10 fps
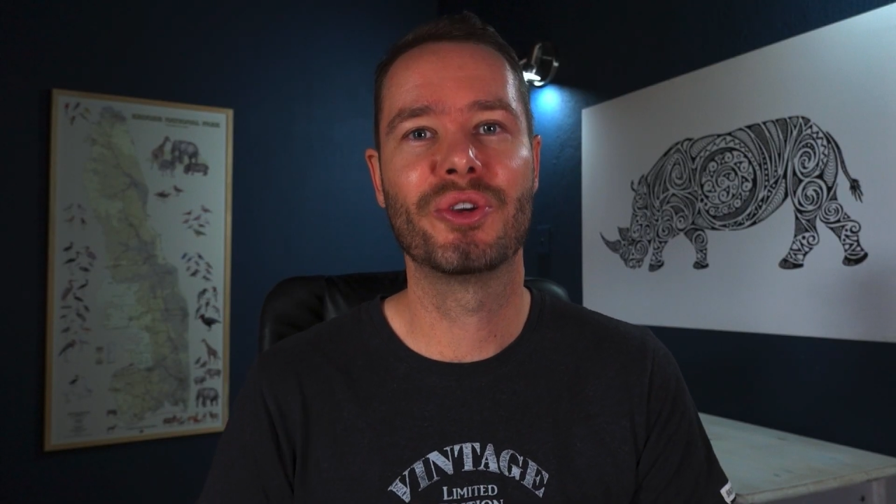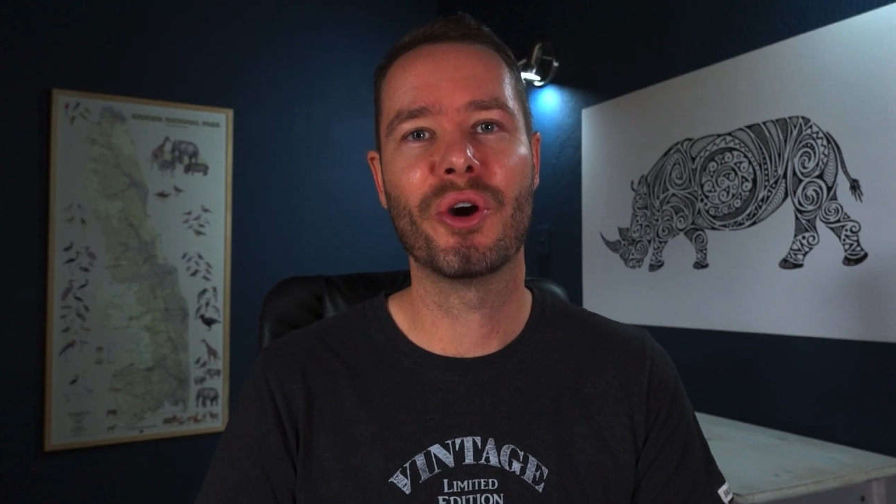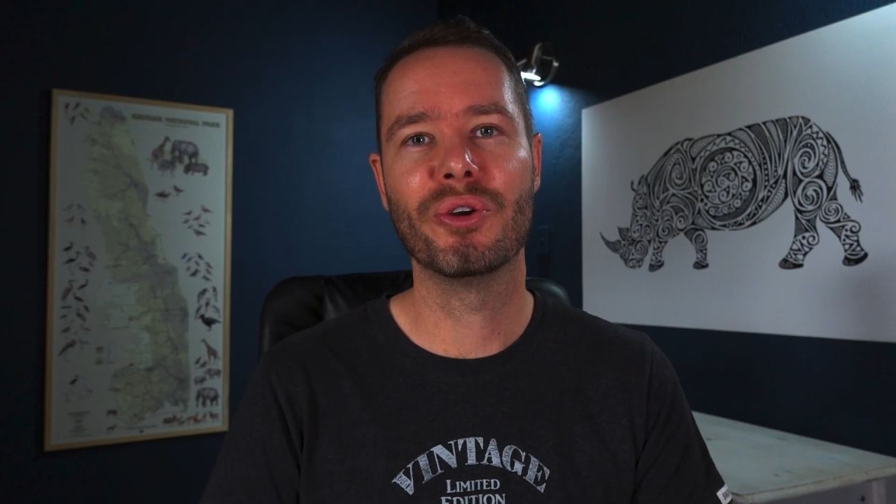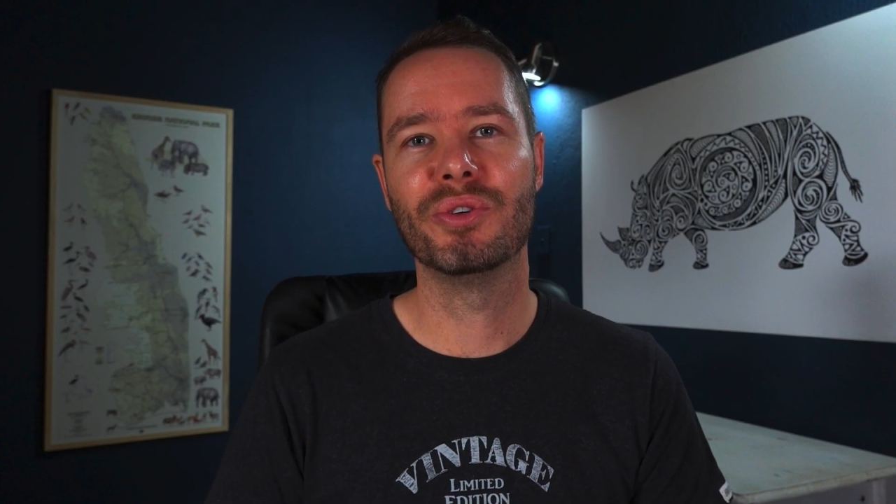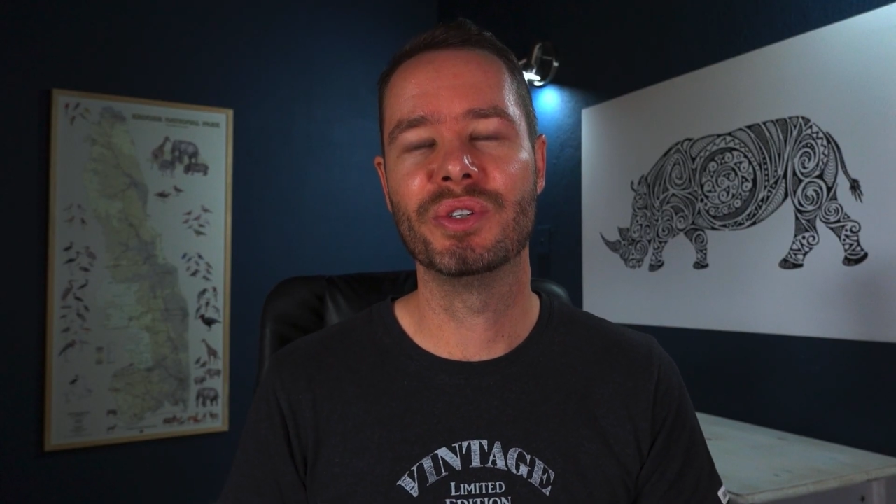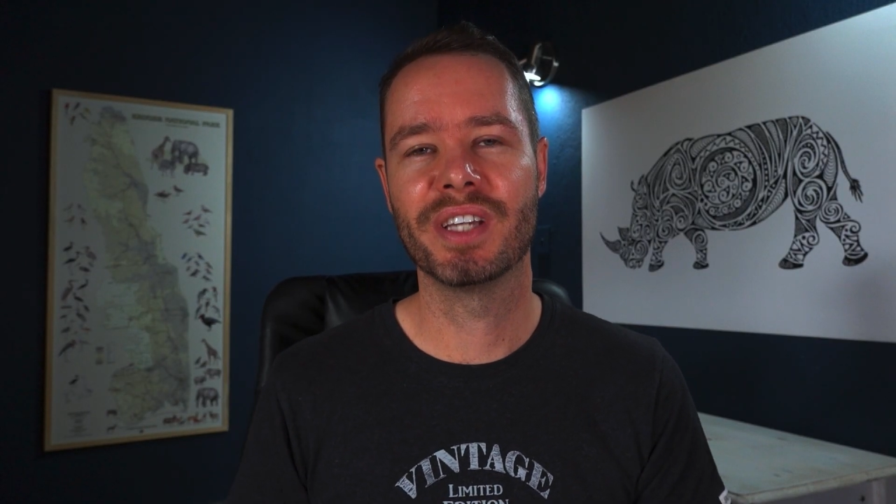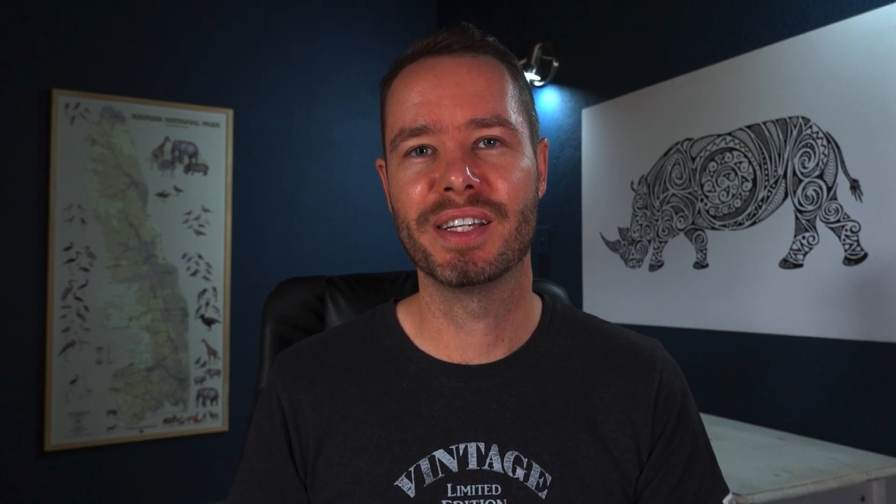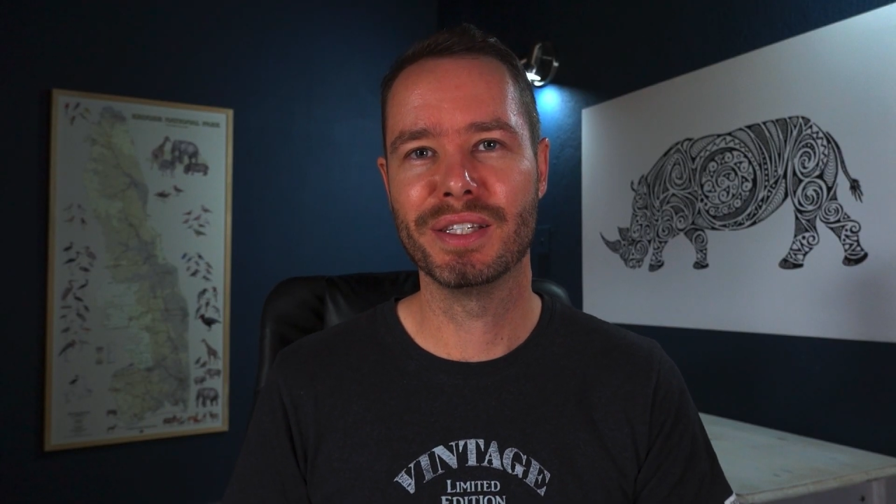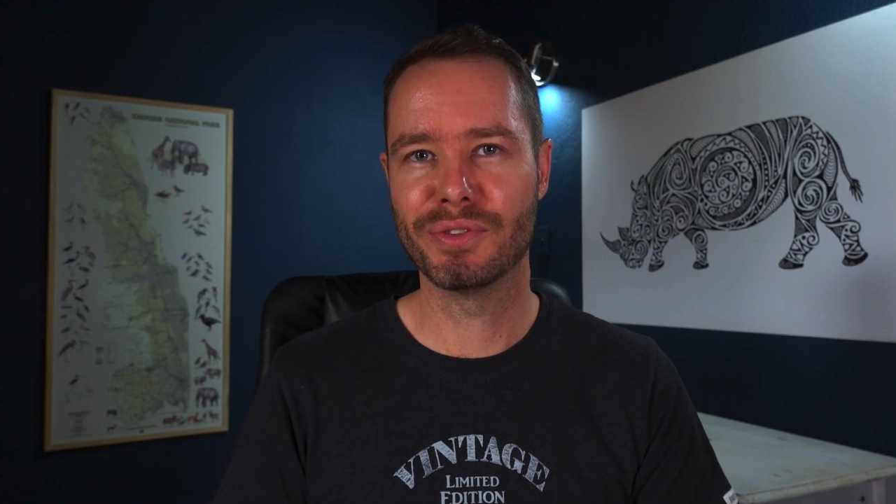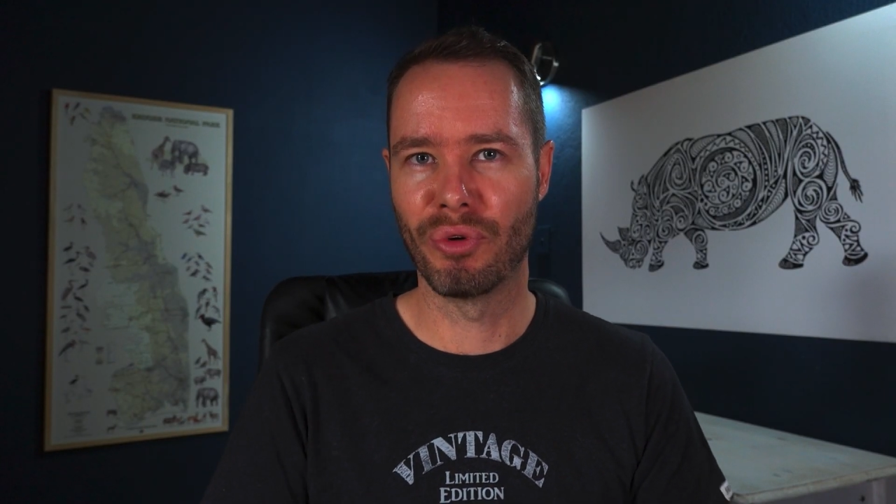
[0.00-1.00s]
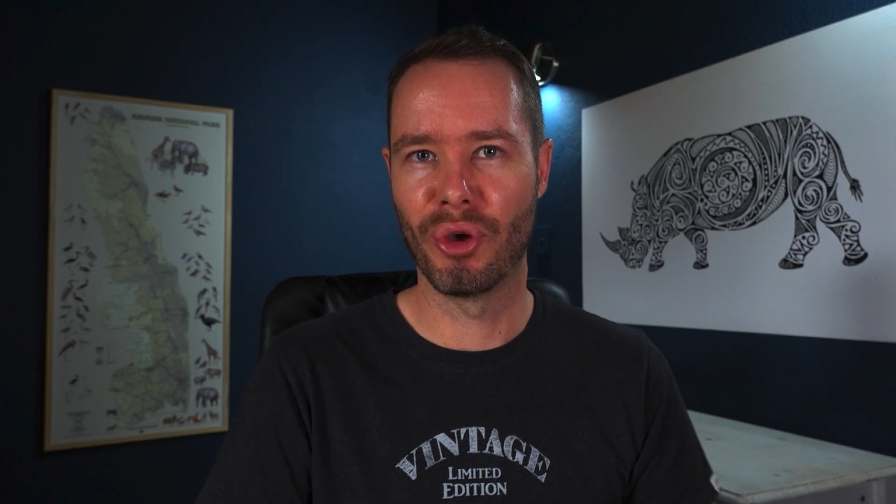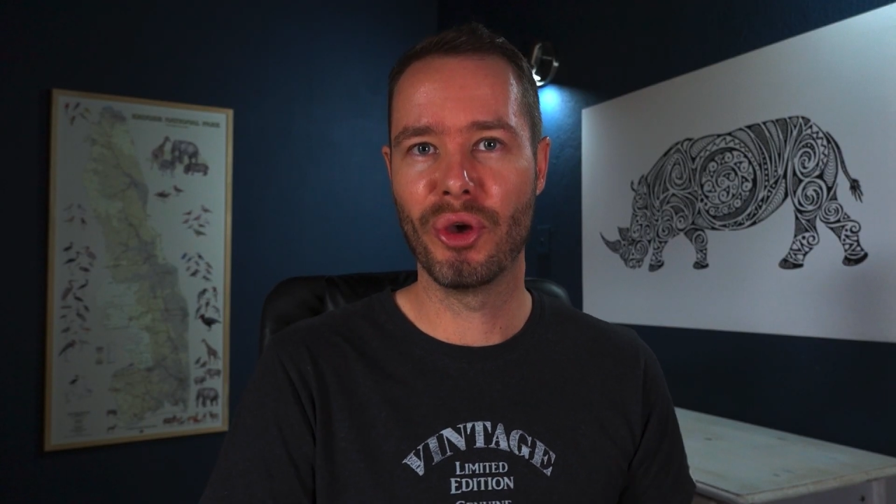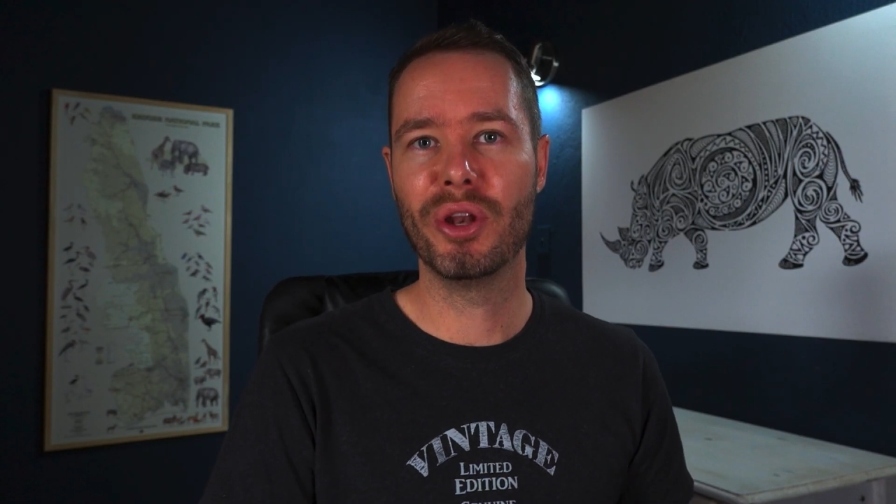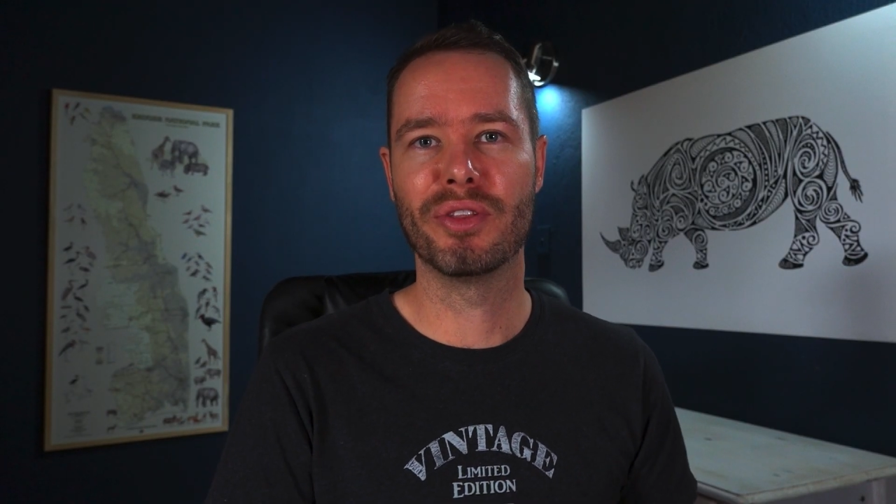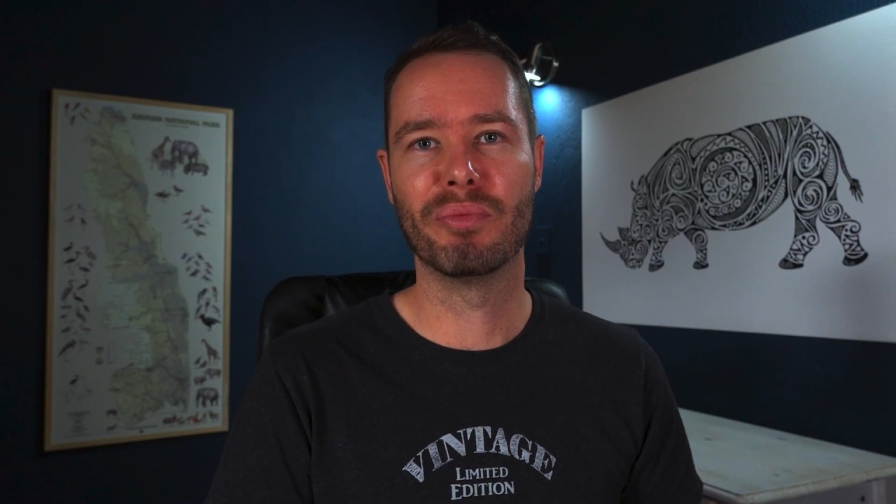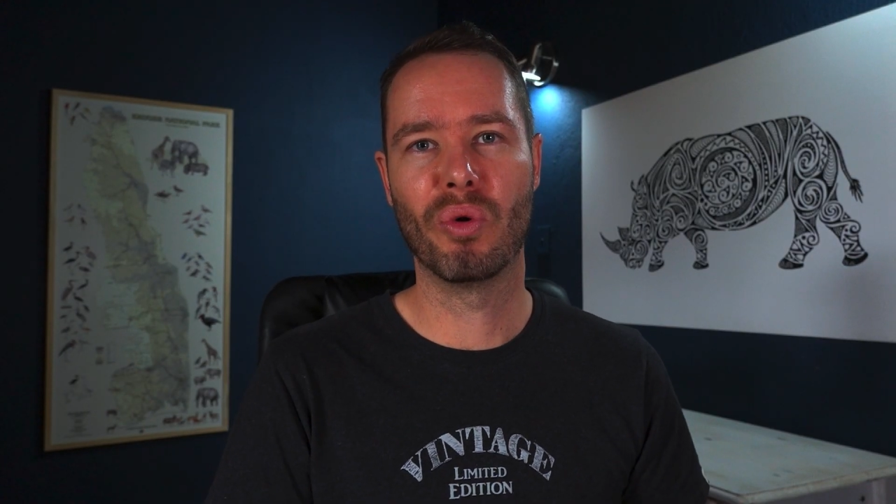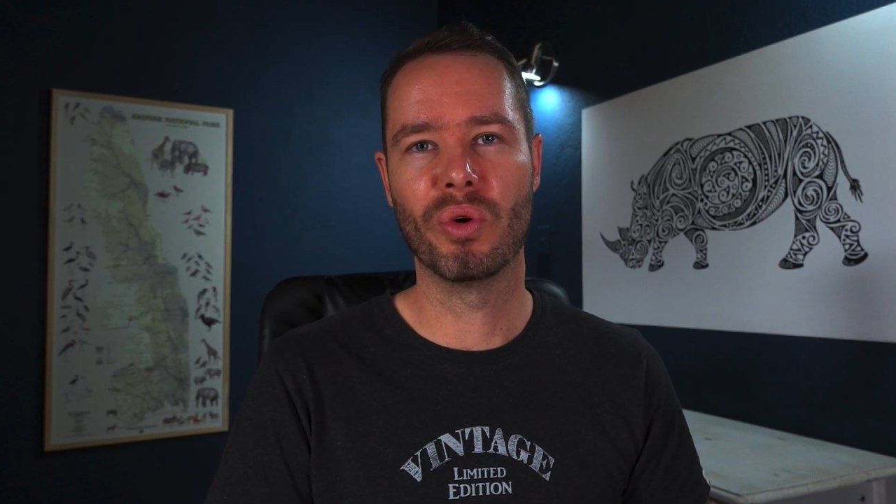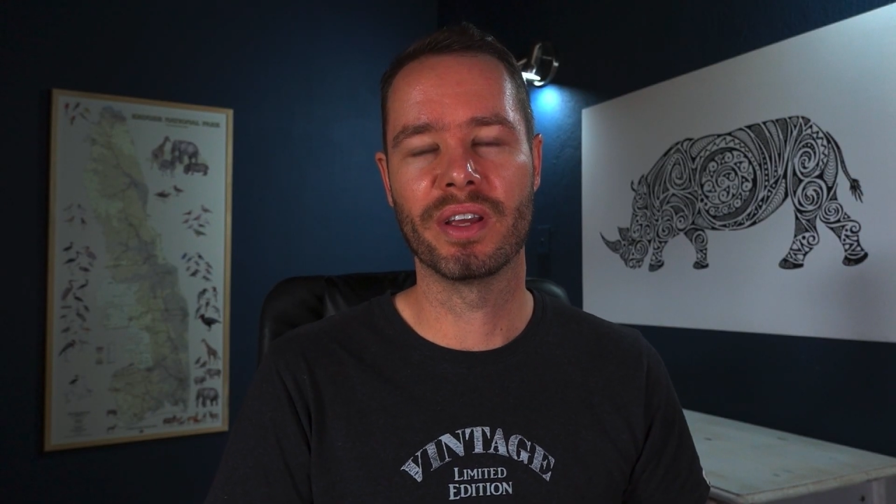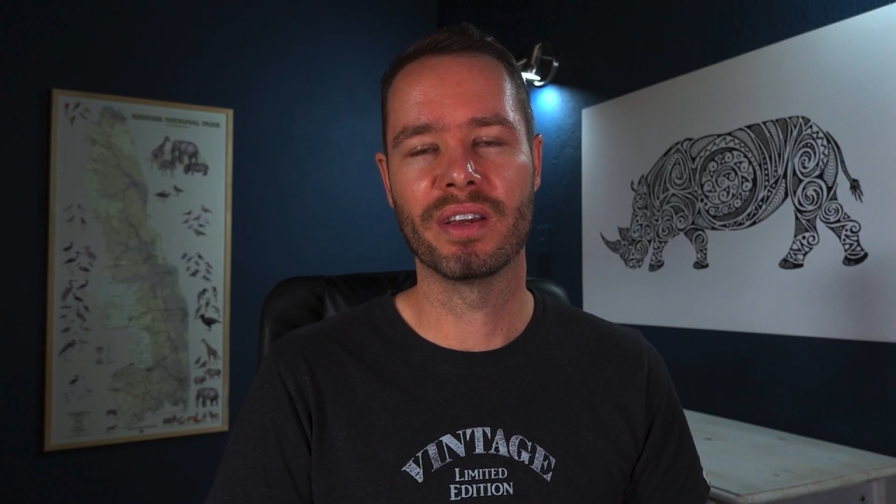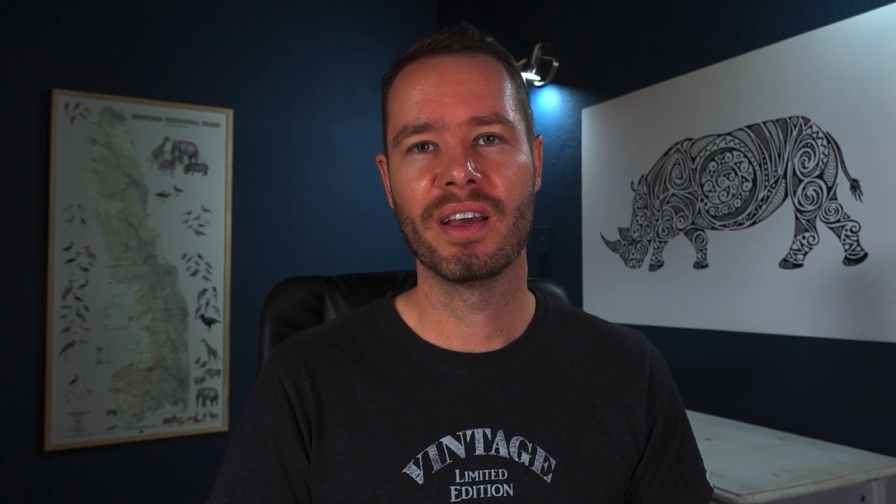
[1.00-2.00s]
go-to settings for early in the
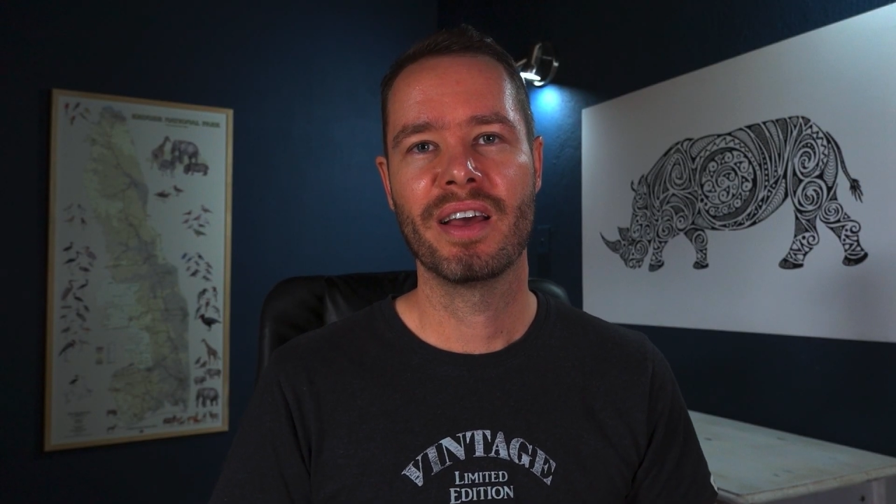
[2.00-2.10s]
morning,